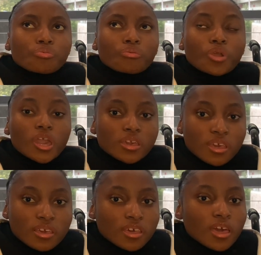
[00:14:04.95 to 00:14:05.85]

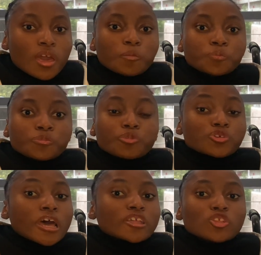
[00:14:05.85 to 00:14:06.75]
praying because
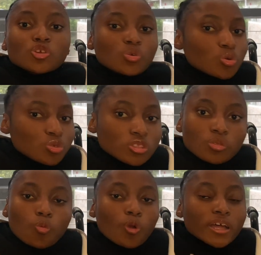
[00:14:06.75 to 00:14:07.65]
I knew
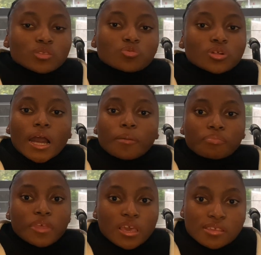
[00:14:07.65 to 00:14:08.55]
what would
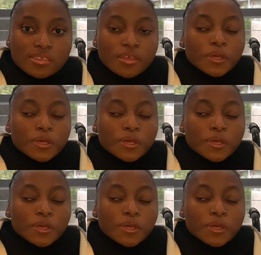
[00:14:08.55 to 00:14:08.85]
come next.